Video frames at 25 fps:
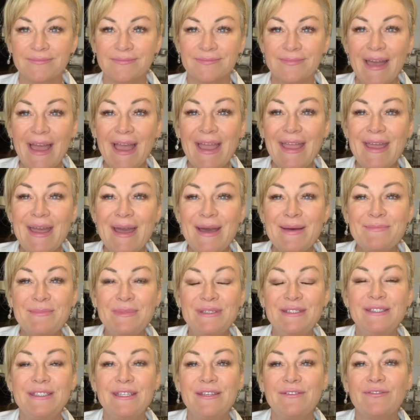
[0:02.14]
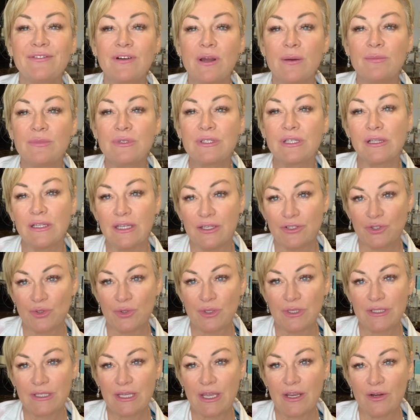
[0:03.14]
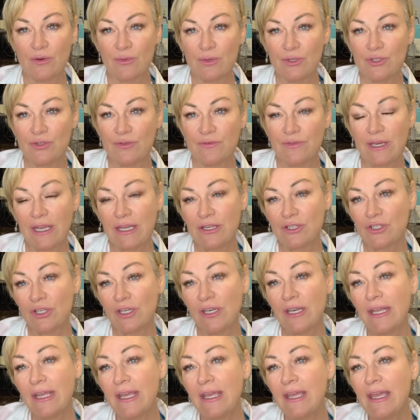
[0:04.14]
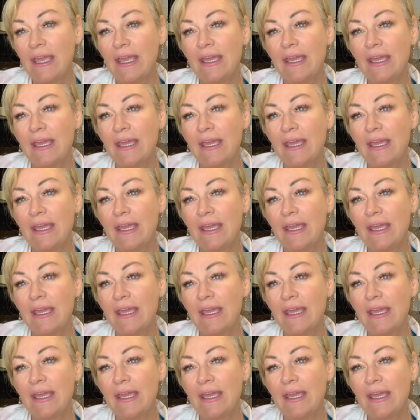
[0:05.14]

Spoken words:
Hi, I'm Misty from Cellustrious Hair Rejuvenation,